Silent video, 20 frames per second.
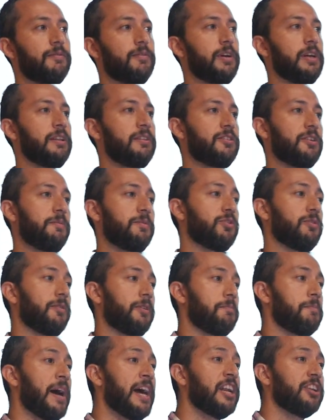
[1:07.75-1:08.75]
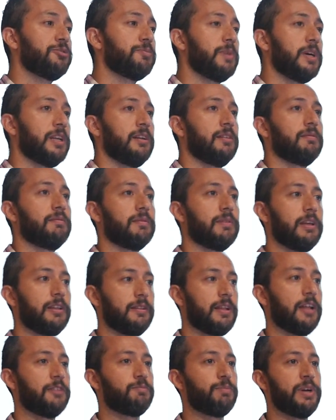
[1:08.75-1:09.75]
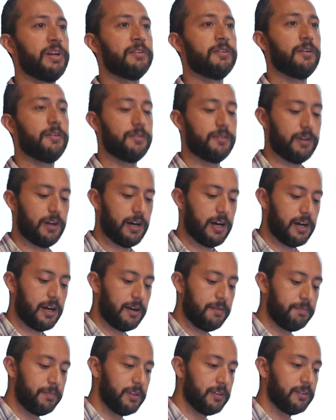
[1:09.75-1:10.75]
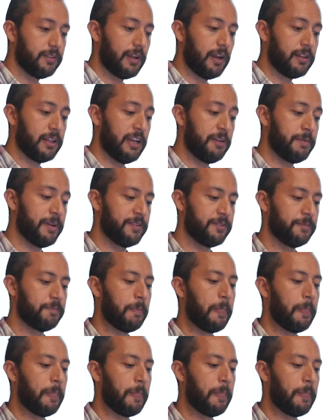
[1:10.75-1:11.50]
in terms of the management, that brings us dilemmas.